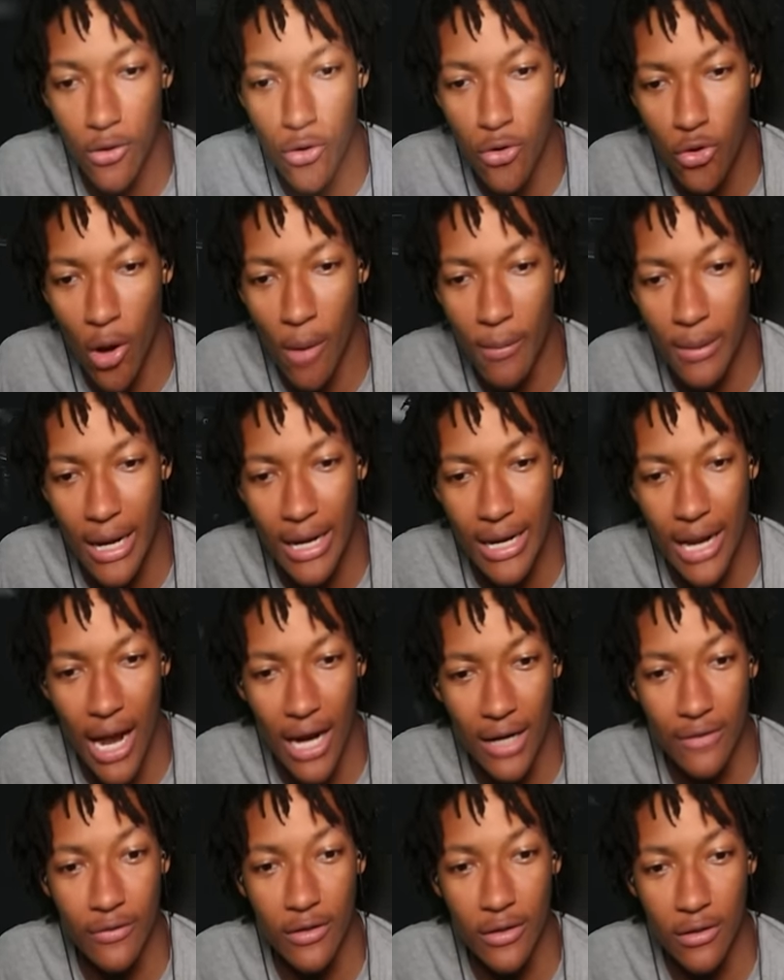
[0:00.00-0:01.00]
know I'm getting out
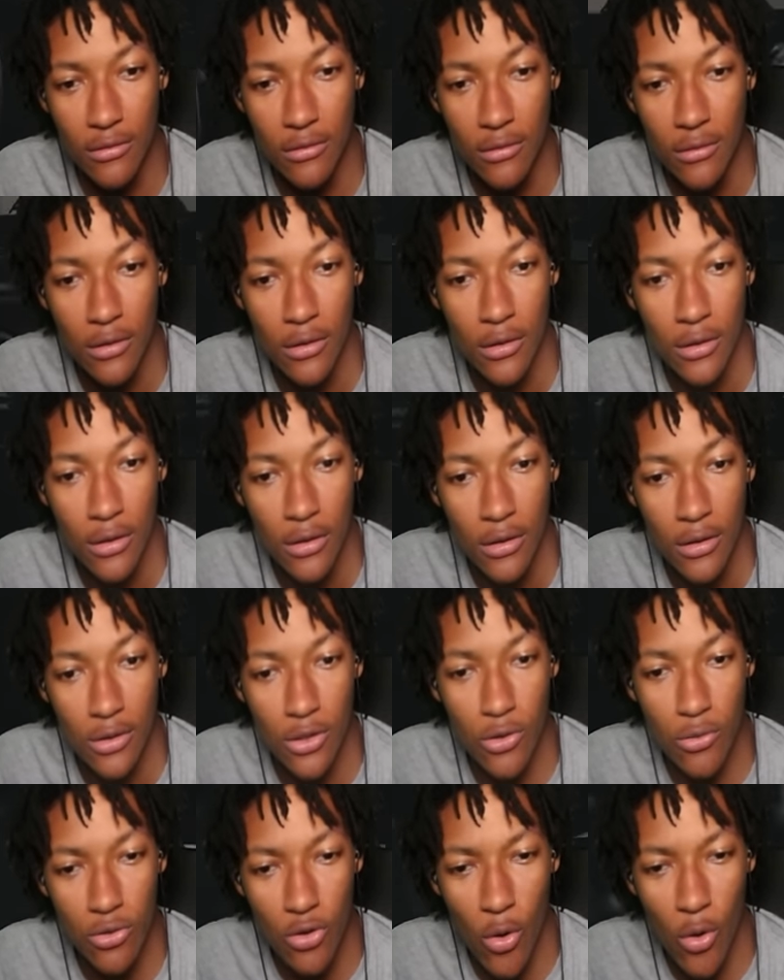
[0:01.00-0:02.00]
of here.
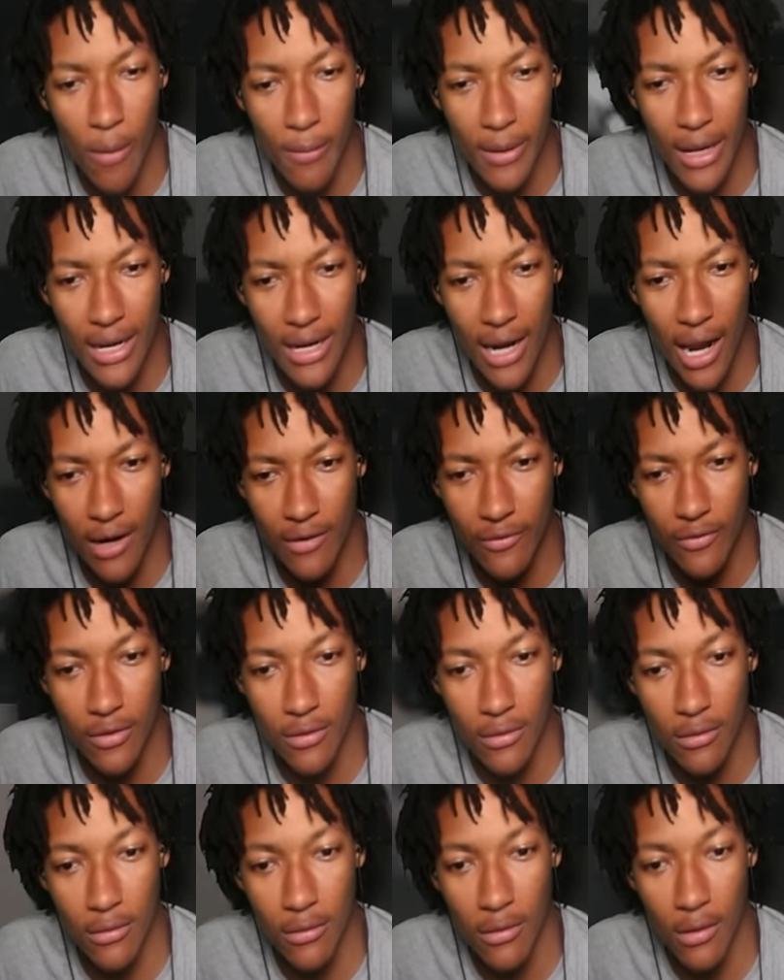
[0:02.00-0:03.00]
You know I'm getting out of
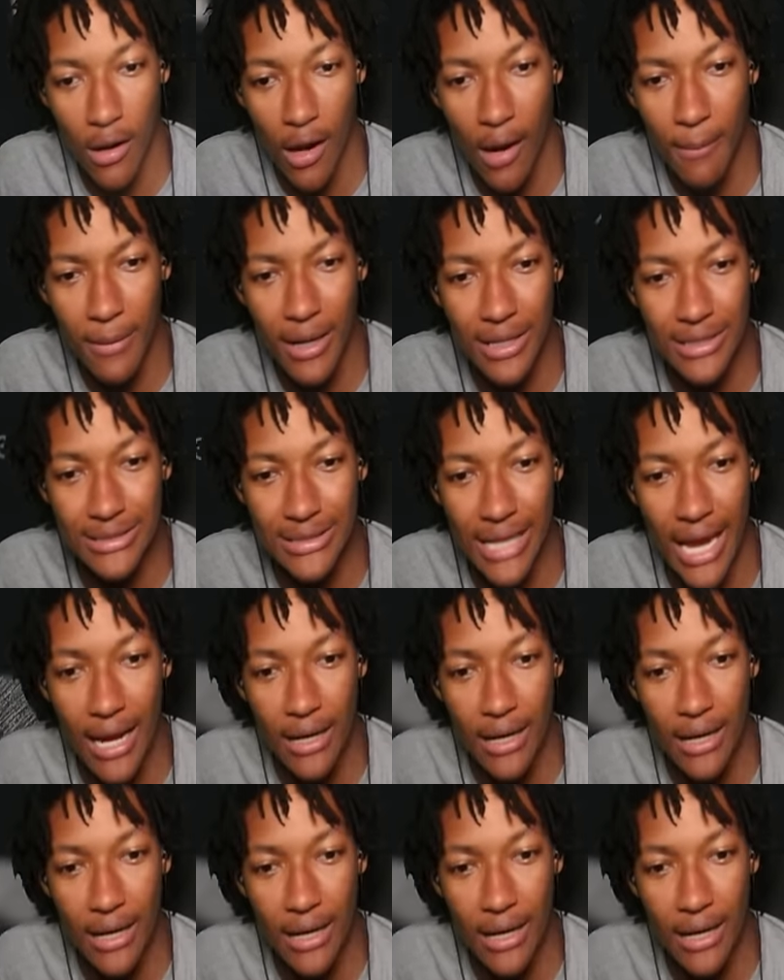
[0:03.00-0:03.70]
here. I'm not staying